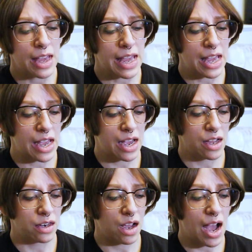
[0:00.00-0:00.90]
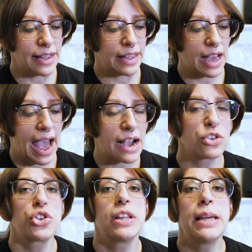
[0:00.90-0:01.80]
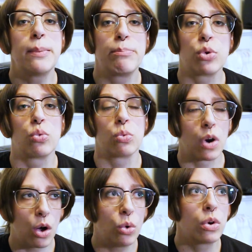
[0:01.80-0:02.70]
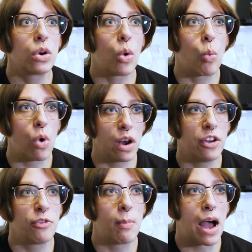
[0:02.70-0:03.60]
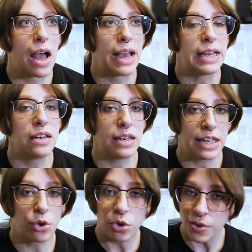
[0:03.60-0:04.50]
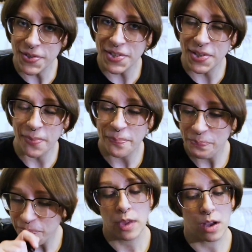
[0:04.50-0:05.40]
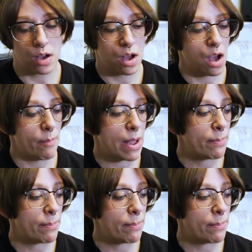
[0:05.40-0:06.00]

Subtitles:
and I actually broke one of my needles. My